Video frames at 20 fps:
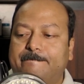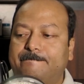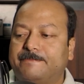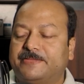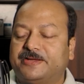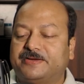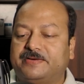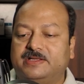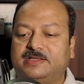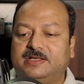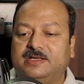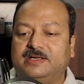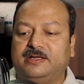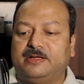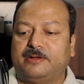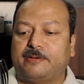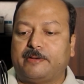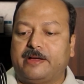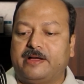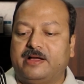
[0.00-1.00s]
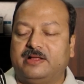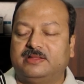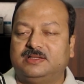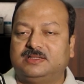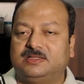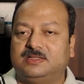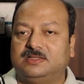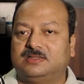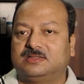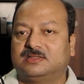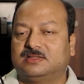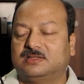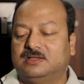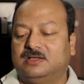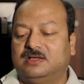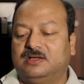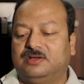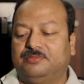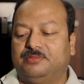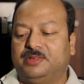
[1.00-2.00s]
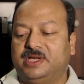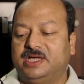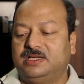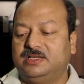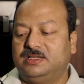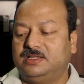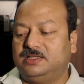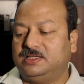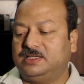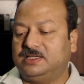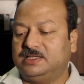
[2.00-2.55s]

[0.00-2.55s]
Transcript: So I think this is very